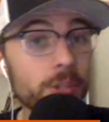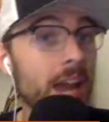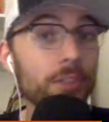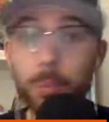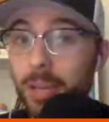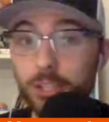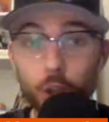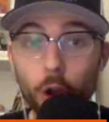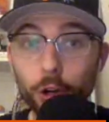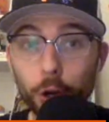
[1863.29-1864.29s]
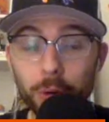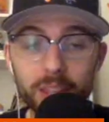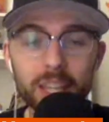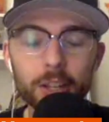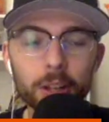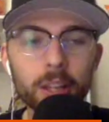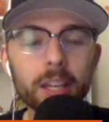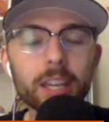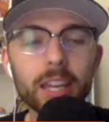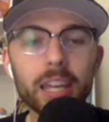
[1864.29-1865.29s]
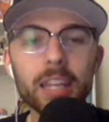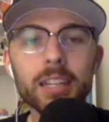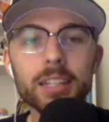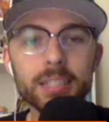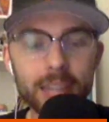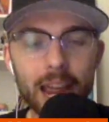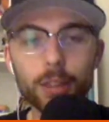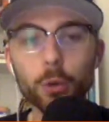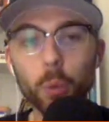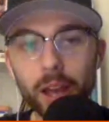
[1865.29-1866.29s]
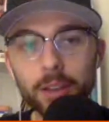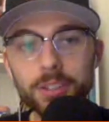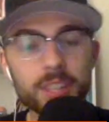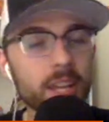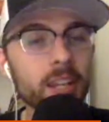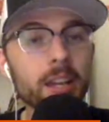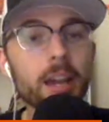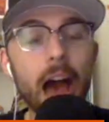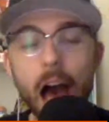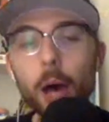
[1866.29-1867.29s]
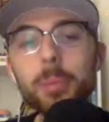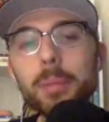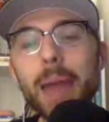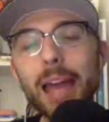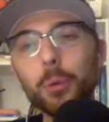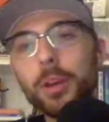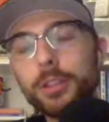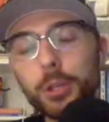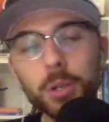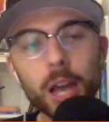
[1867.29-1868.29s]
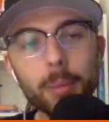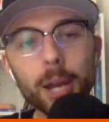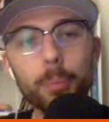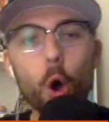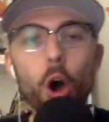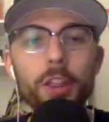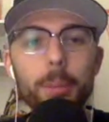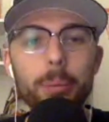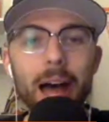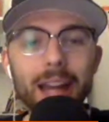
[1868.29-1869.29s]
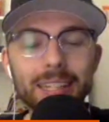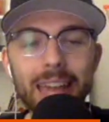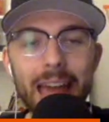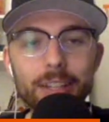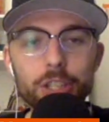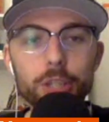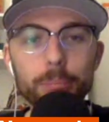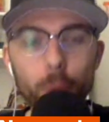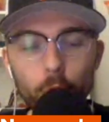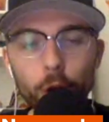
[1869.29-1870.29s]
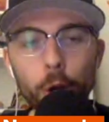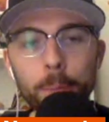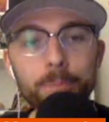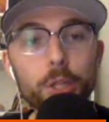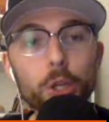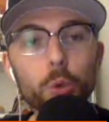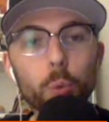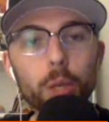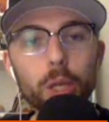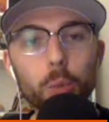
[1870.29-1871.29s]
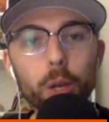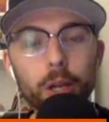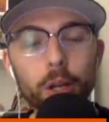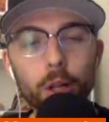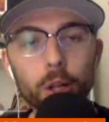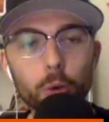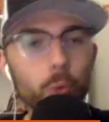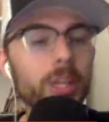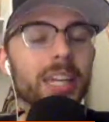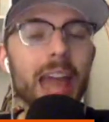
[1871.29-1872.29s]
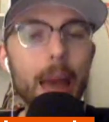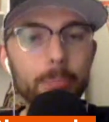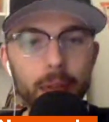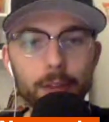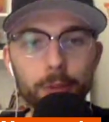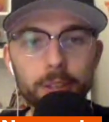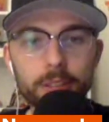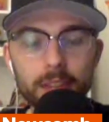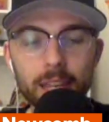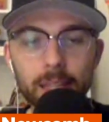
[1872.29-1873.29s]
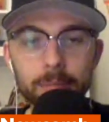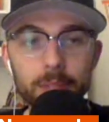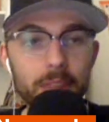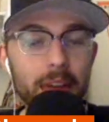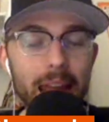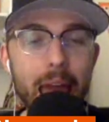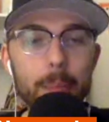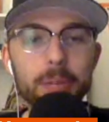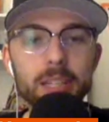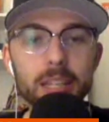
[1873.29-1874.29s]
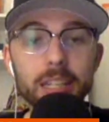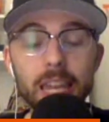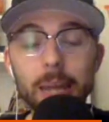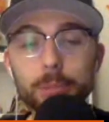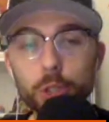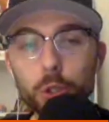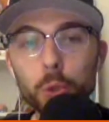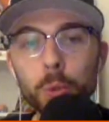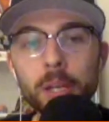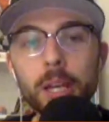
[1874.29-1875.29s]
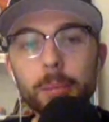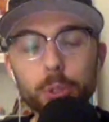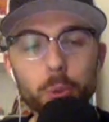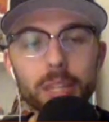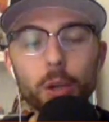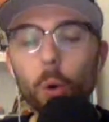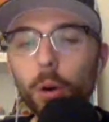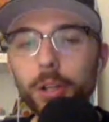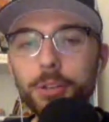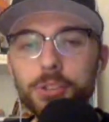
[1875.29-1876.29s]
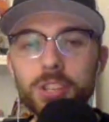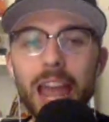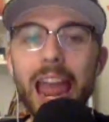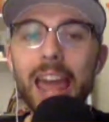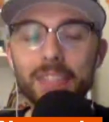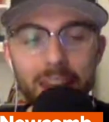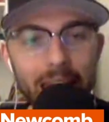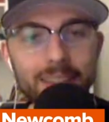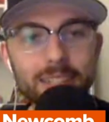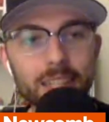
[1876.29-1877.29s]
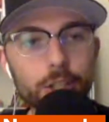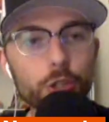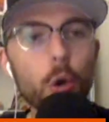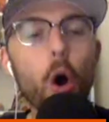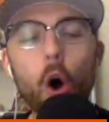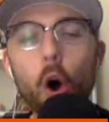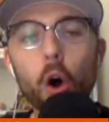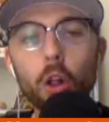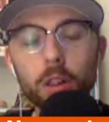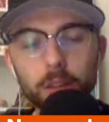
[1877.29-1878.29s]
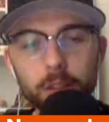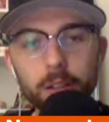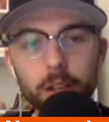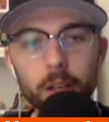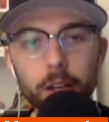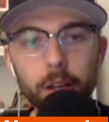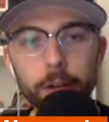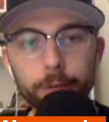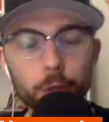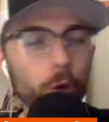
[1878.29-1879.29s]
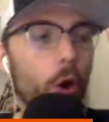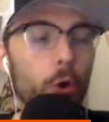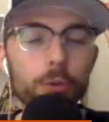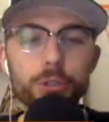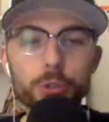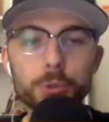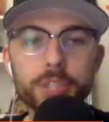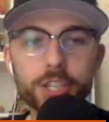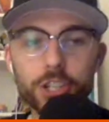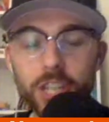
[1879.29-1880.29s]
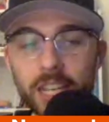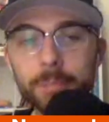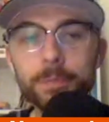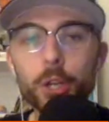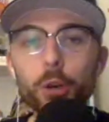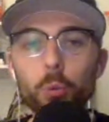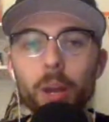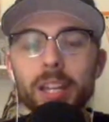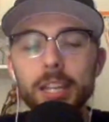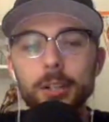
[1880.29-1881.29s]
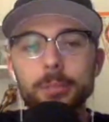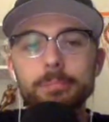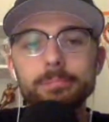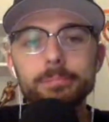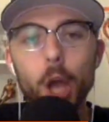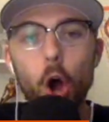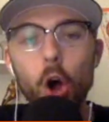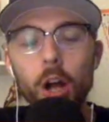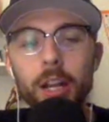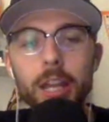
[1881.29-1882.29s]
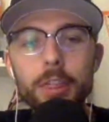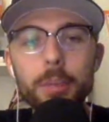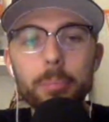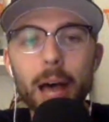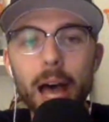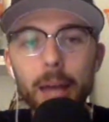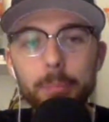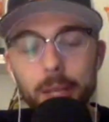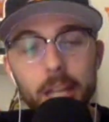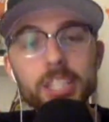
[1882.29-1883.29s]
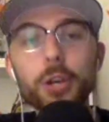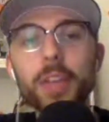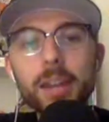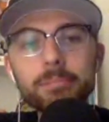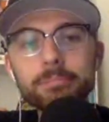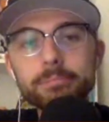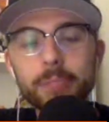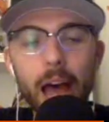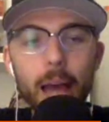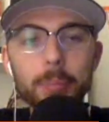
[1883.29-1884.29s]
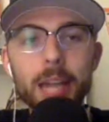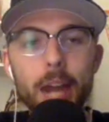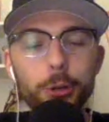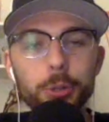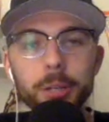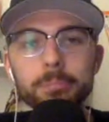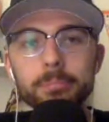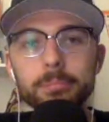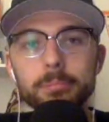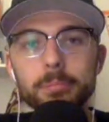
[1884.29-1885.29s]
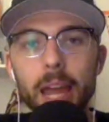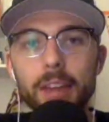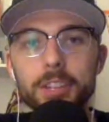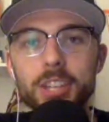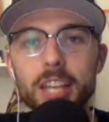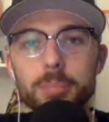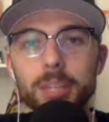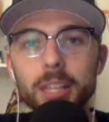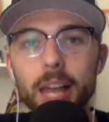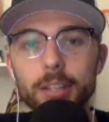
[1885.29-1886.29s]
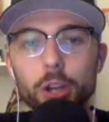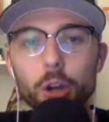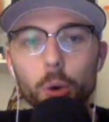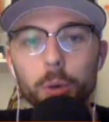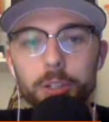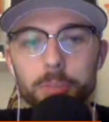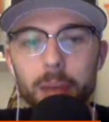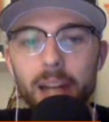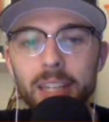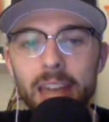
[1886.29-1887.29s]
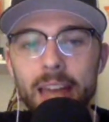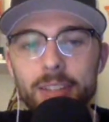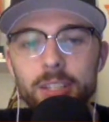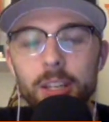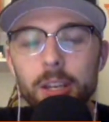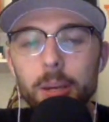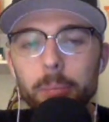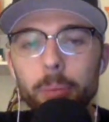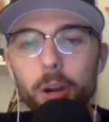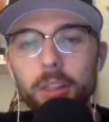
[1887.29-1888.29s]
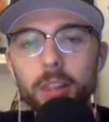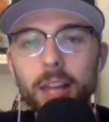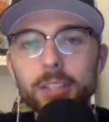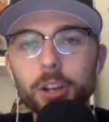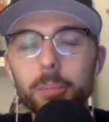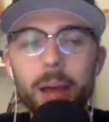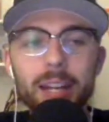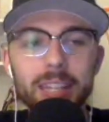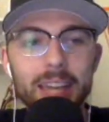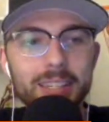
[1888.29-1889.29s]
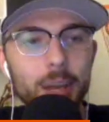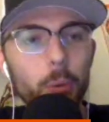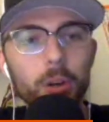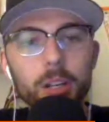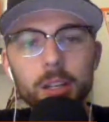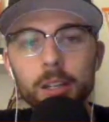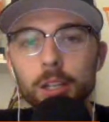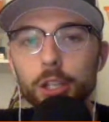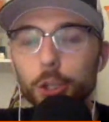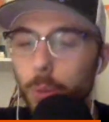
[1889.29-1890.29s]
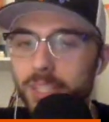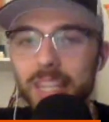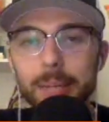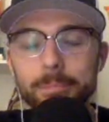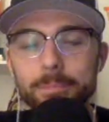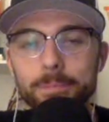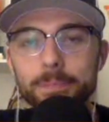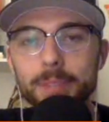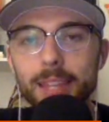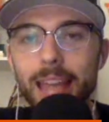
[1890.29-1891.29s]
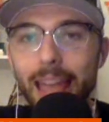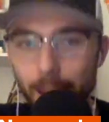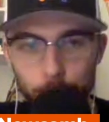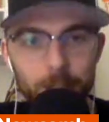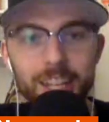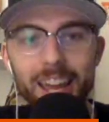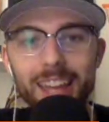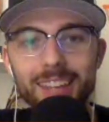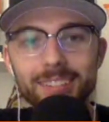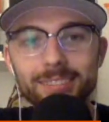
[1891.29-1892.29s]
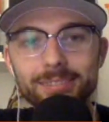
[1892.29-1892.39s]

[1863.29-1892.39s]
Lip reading: O's have their best starter going to the hill in Tyler Wells. And then I'll be back with you coming up on the podcast tomorrow. We will recap everything that happened in game 2 between the Orioles and the Nats and get you all of your O's news that you need right here on the pod. But until then, I'm Connor Newcomb. And this has been the Locked On Orioles podcast, part of the Locked On Podcast Network, your team every day.